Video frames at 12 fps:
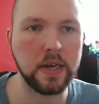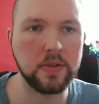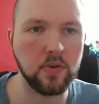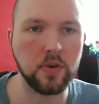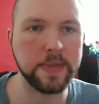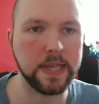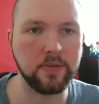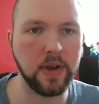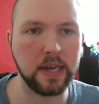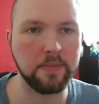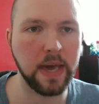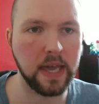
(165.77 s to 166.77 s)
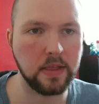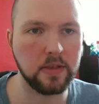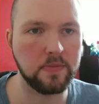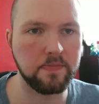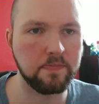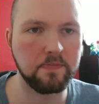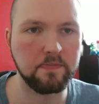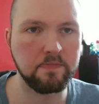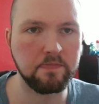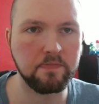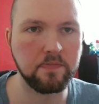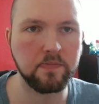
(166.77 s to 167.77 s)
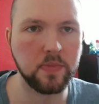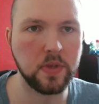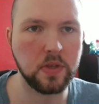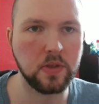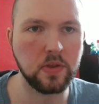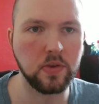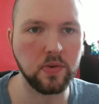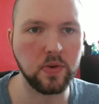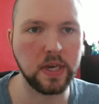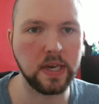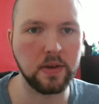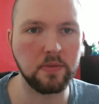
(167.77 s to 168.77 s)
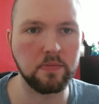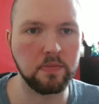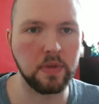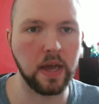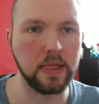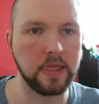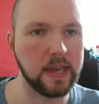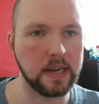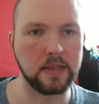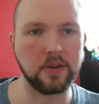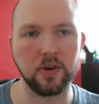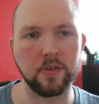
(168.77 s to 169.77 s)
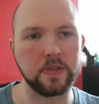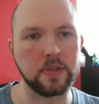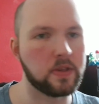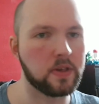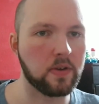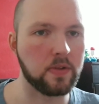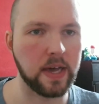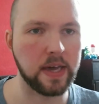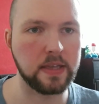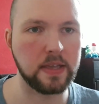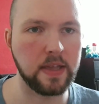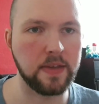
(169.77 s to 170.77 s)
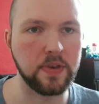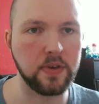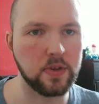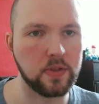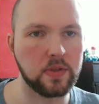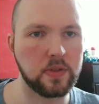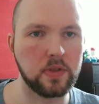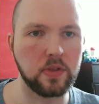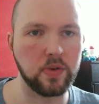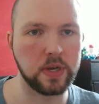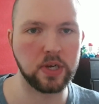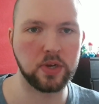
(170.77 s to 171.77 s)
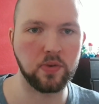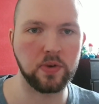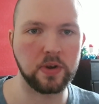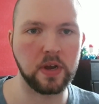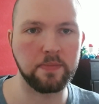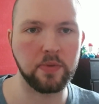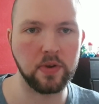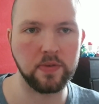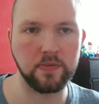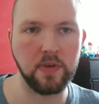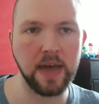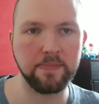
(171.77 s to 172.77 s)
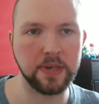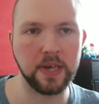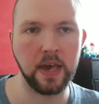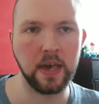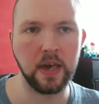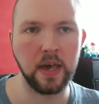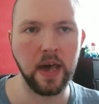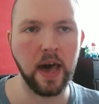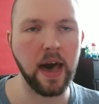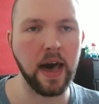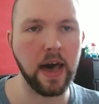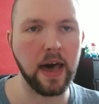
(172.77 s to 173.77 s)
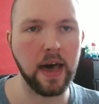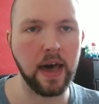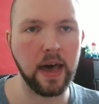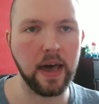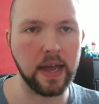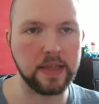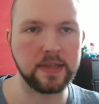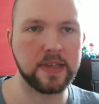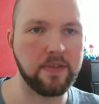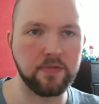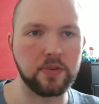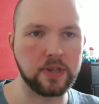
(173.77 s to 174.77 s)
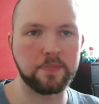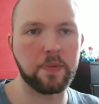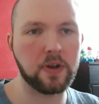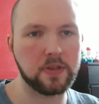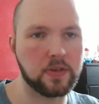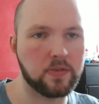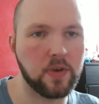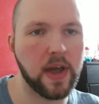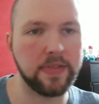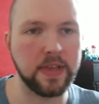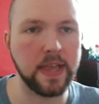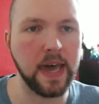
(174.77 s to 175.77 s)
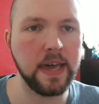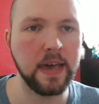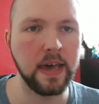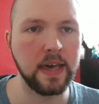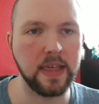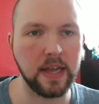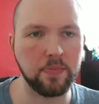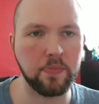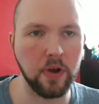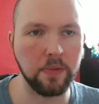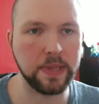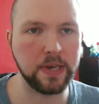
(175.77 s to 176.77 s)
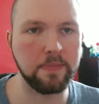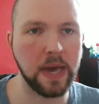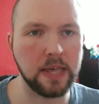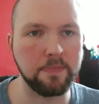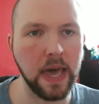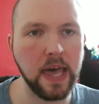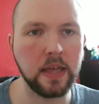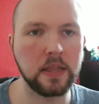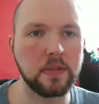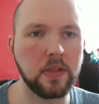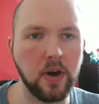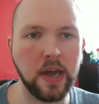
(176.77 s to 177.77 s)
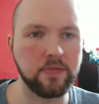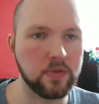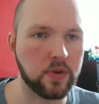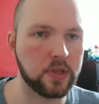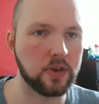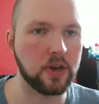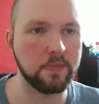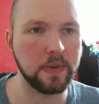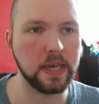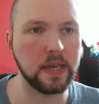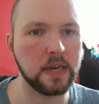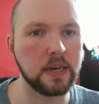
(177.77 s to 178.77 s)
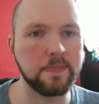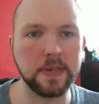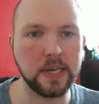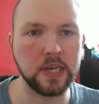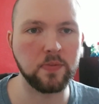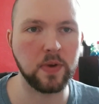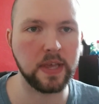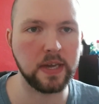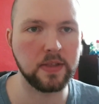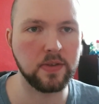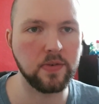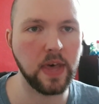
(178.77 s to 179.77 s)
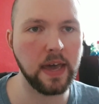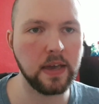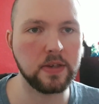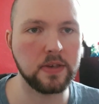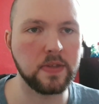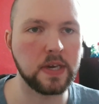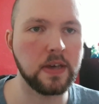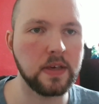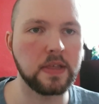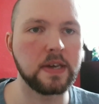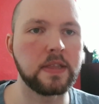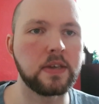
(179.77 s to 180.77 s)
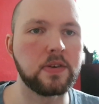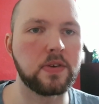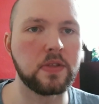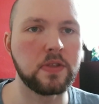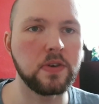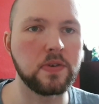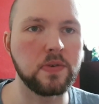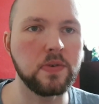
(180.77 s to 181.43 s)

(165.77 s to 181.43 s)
normally recommend do it little and often. So like if you could do a short number of reps at several spots throughout the day, that's probably your best bet. Not everyone's going to be in a position where they can do that. So the other thing that you can